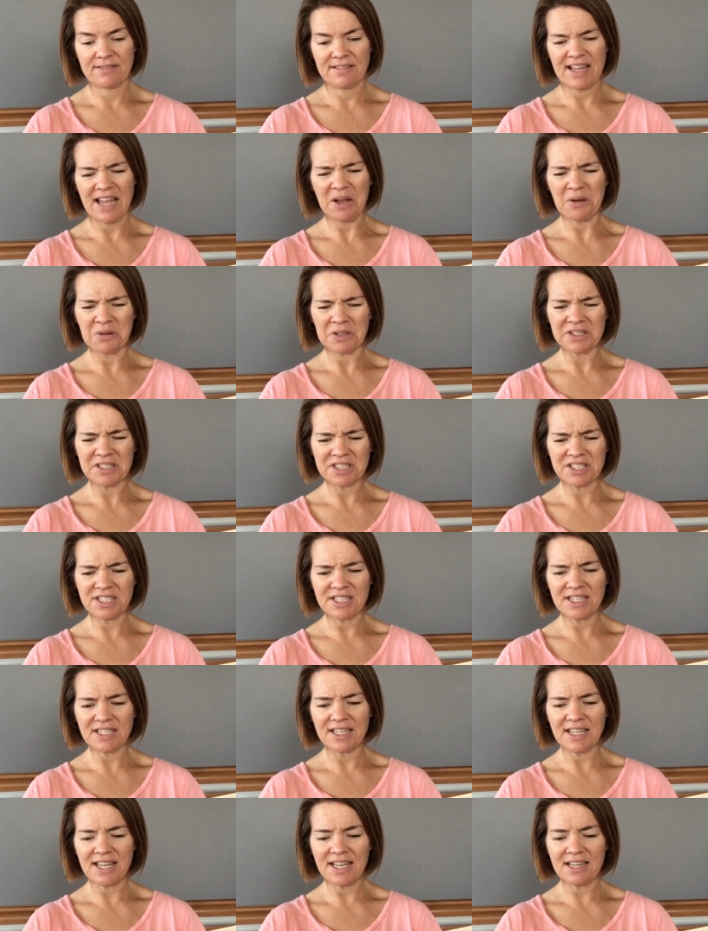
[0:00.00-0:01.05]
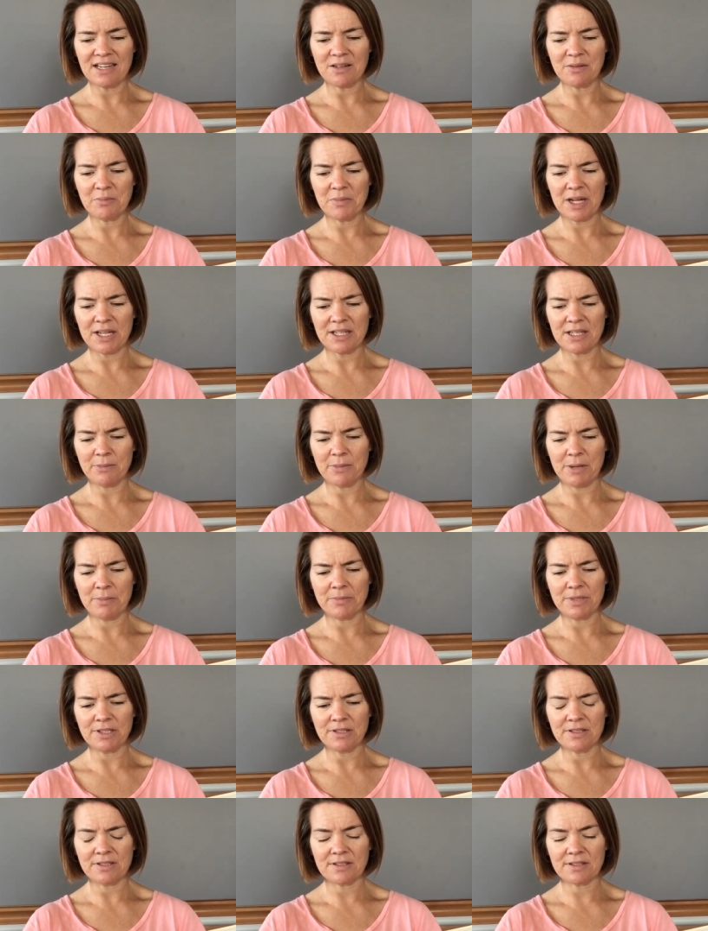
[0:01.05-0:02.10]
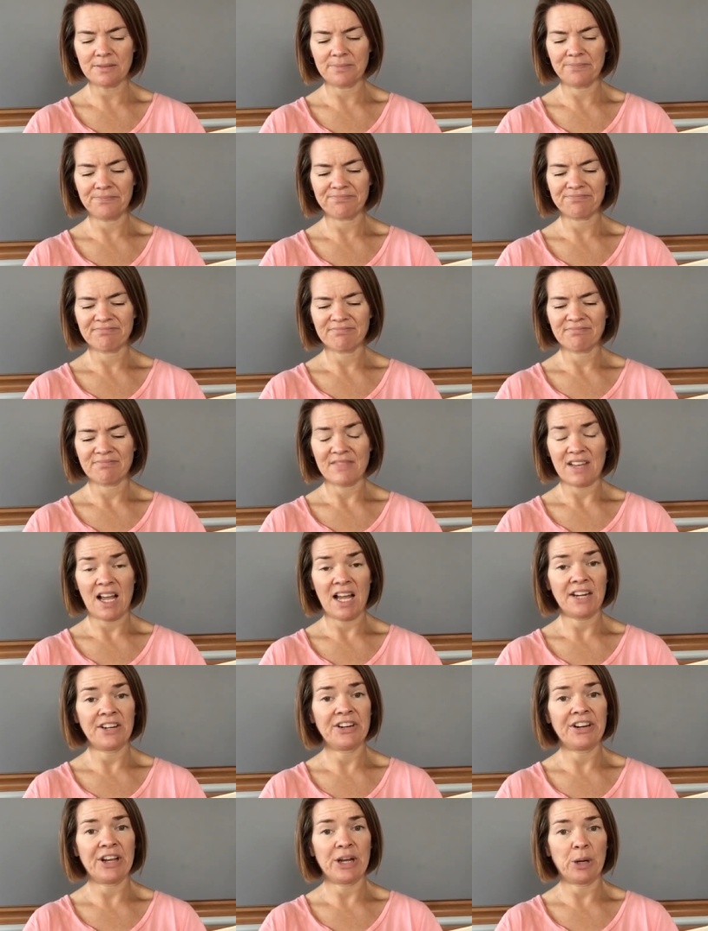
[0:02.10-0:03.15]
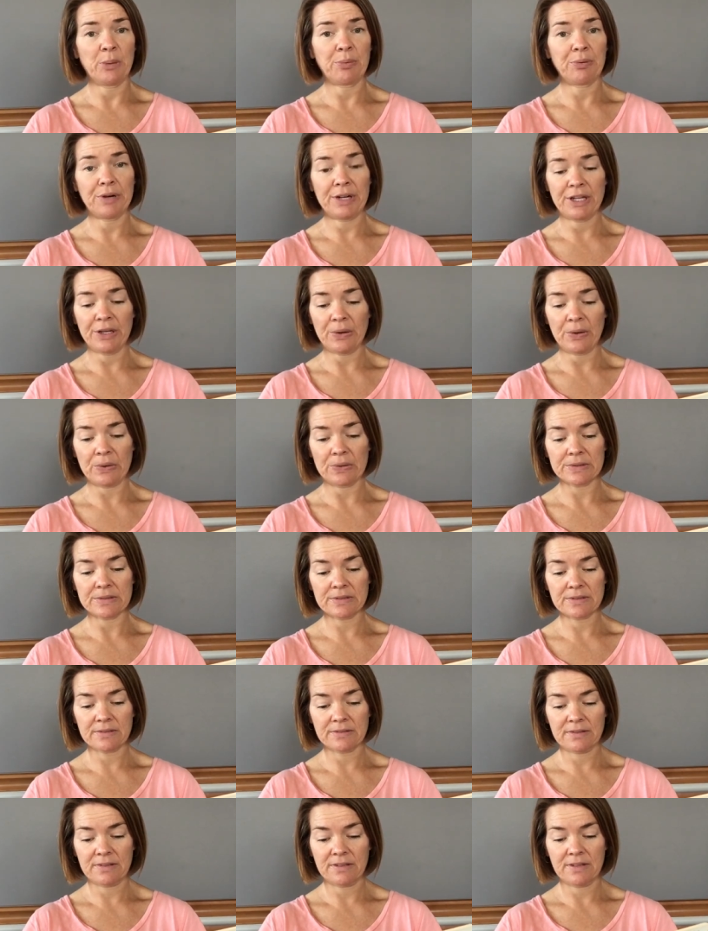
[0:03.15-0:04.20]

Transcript: How old is she again? Molly mumbles. I don't know, pretty old.